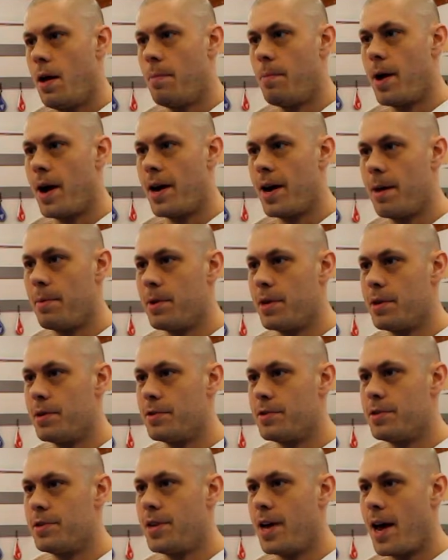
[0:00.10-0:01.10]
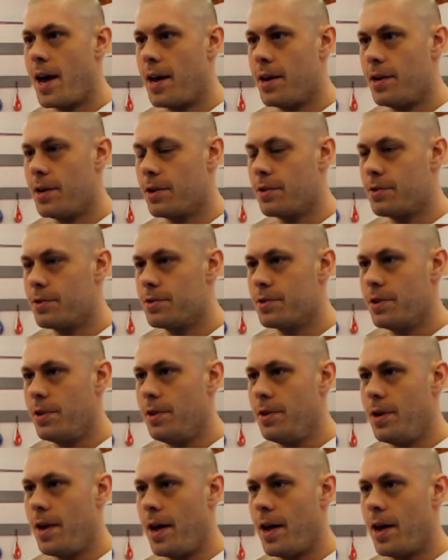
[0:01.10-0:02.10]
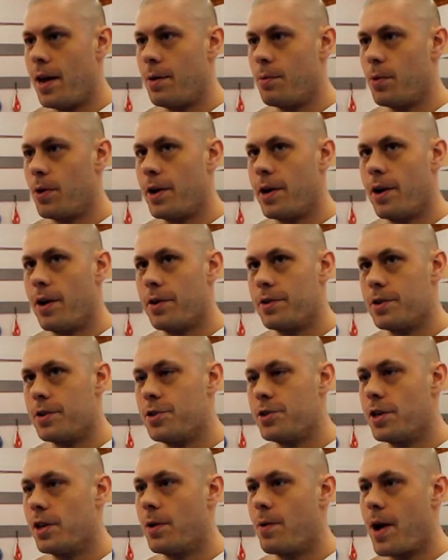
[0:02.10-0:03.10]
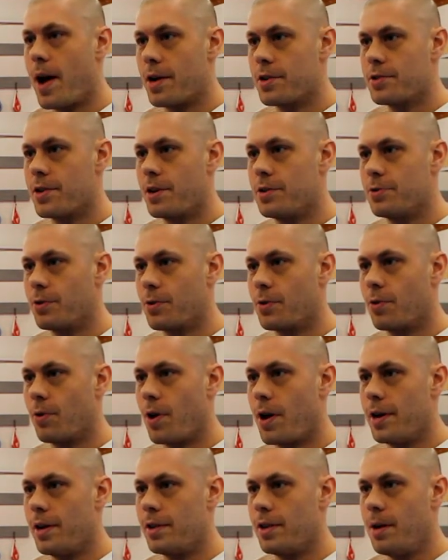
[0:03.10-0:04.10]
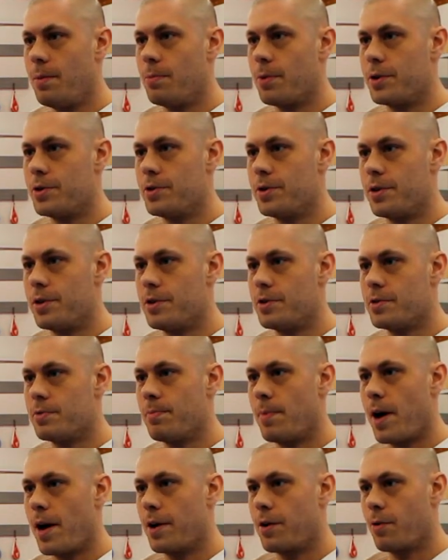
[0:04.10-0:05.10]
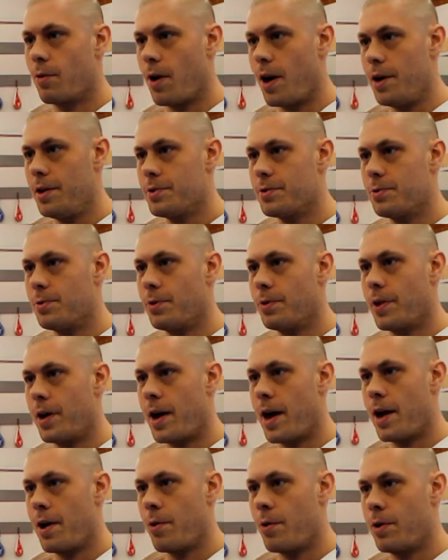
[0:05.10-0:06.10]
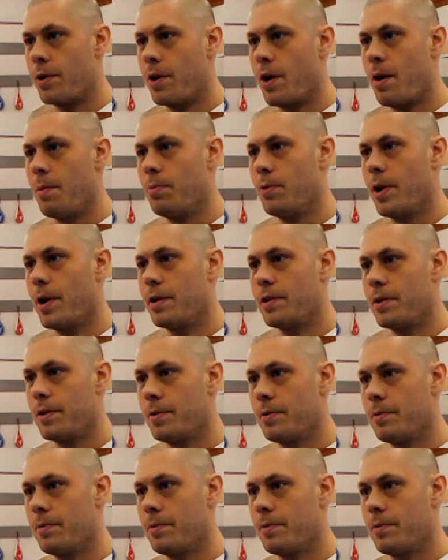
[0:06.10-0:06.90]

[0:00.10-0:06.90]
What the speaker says: My name is Dan Nicholson, and we're here at the Chilliwack Central Karate Club, which is my karate school that I own and operate.